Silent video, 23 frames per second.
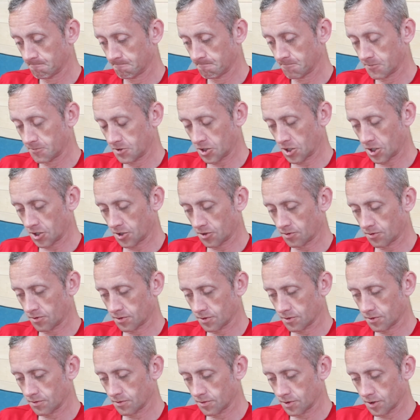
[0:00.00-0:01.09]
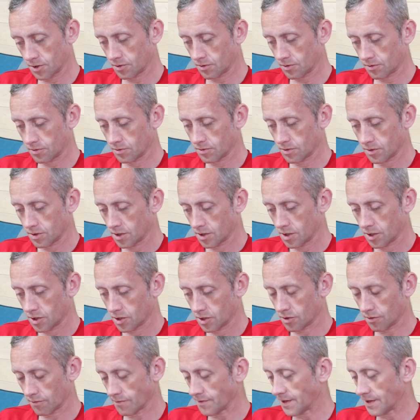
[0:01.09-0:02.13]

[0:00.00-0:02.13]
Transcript: Sure don't, no. So I've